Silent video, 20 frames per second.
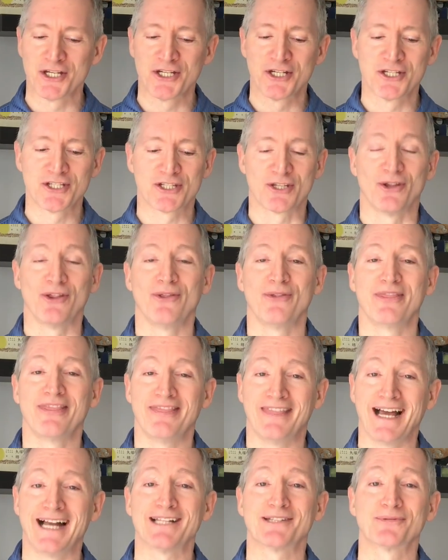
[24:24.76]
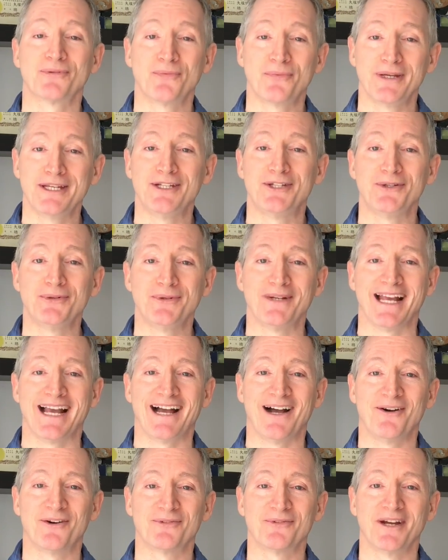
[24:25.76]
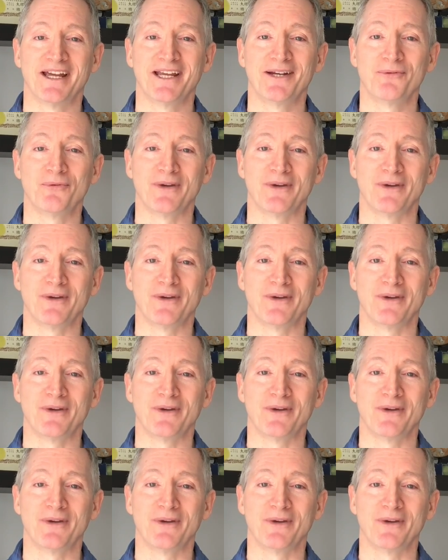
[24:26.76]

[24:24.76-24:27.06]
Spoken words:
So that's what we do now, right?